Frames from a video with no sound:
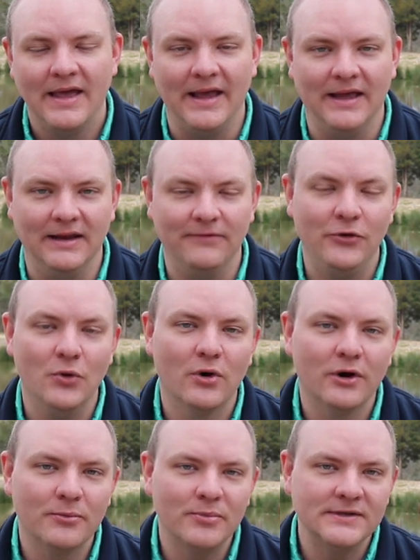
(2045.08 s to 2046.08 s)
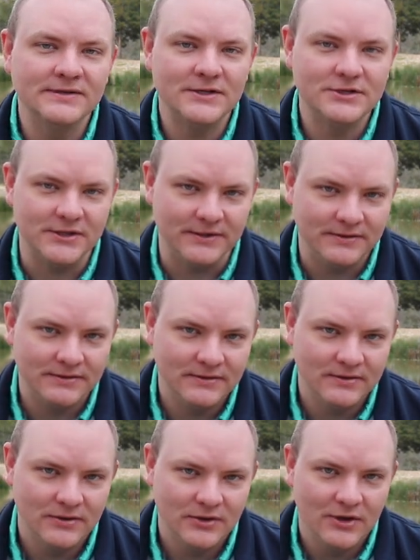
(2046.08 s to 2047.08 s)
And if you are in a position,
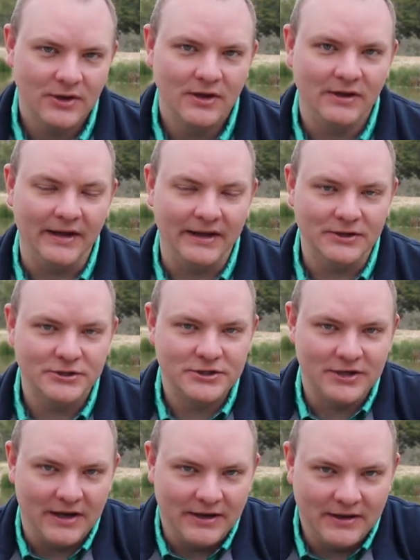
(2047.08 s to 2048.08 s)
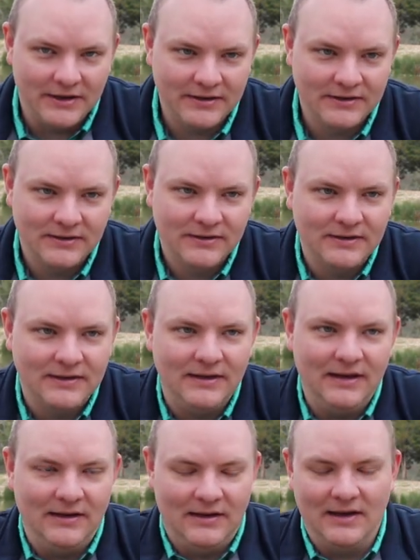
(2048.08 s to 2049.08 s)
like in China
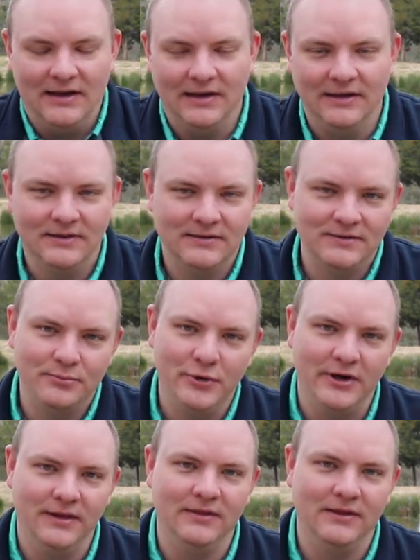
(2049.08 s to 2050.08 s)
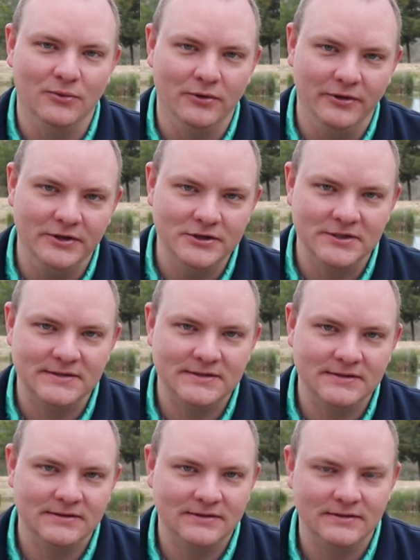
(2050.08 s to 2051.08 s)
putting the religious
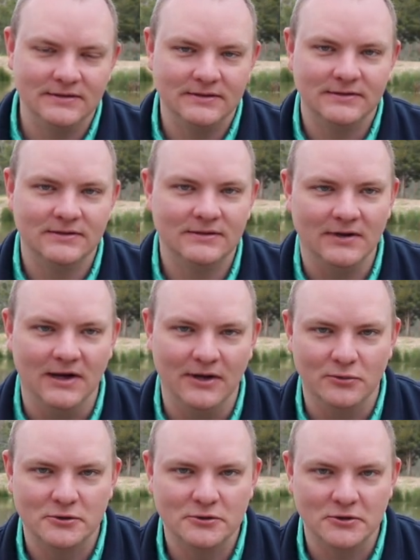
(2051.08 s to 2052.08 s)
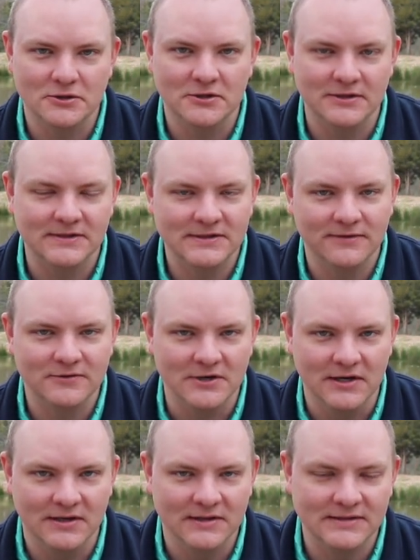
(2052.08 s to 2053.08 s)
uh, restrictions of
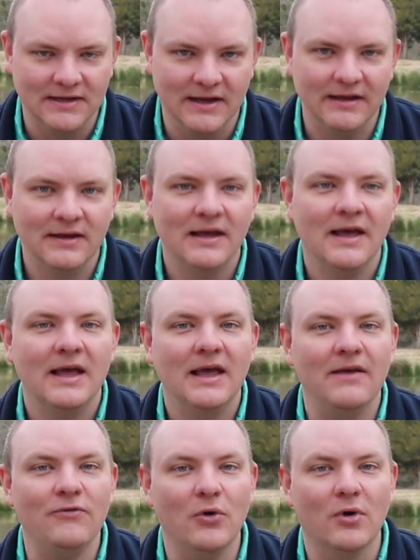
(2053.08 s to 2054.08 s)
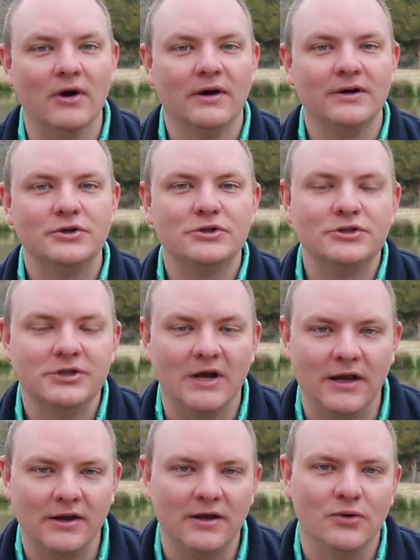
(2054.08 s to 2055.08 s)
China to the side. If you are in
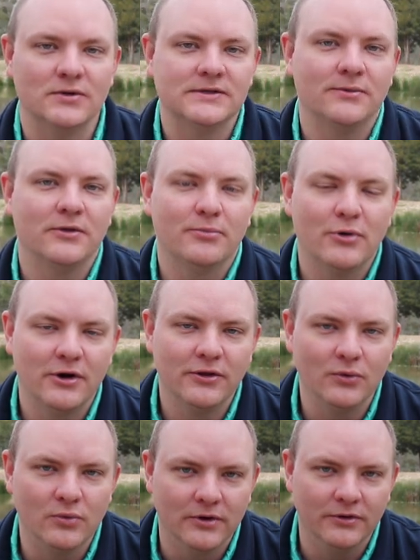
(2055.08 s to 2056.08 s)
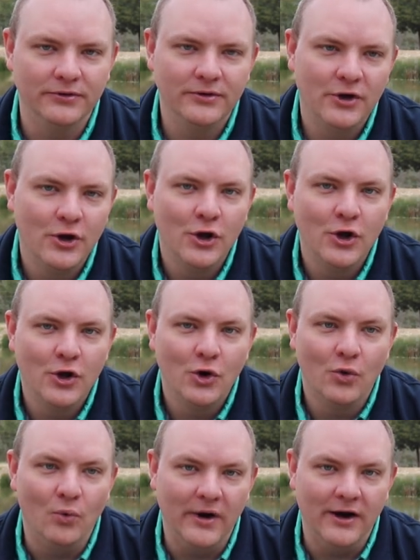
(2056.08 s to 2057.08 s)
China or some other part of the world
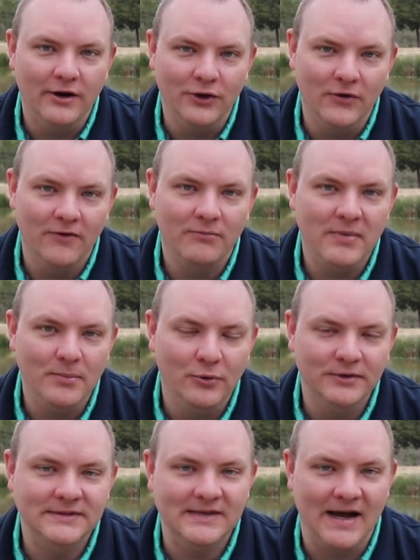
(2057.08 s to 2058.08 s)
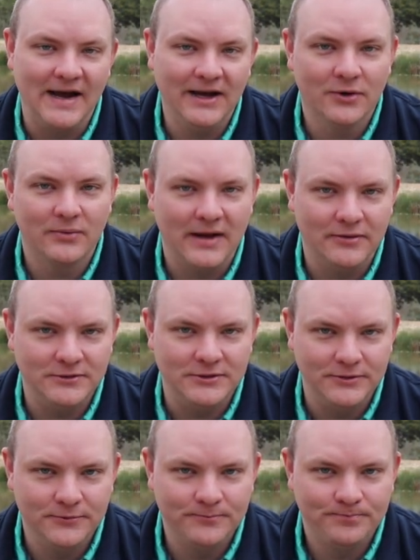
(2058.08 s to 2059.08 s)
where you have people dying around you,